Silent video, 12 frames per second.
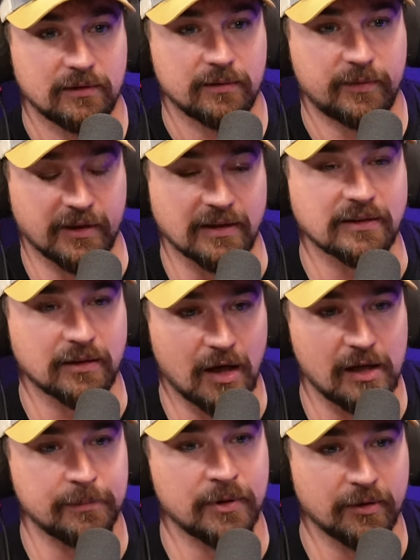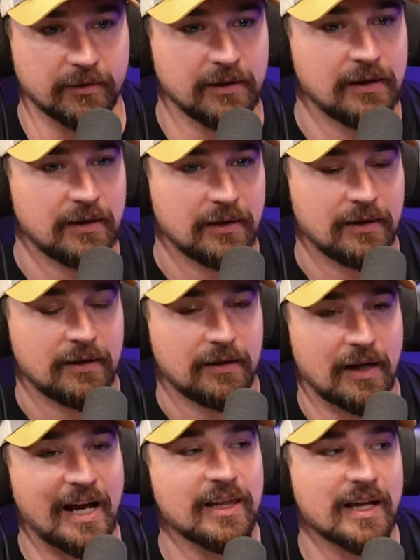freaking god mode.
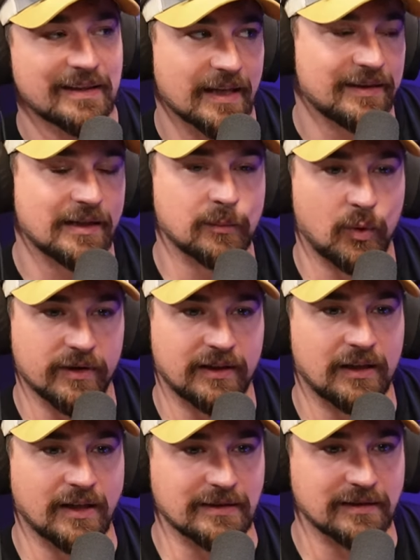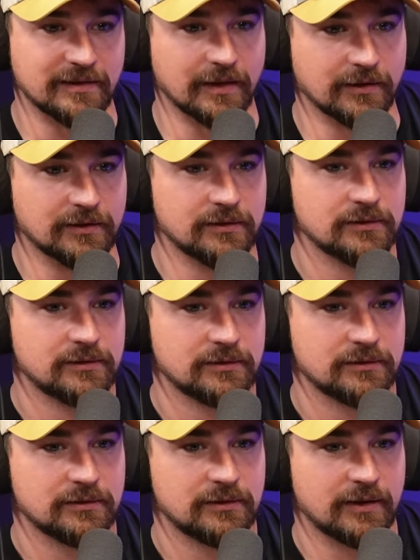I like that thing more than I like the sickle.
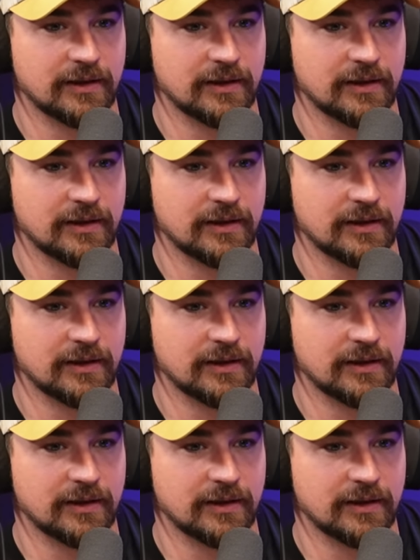Like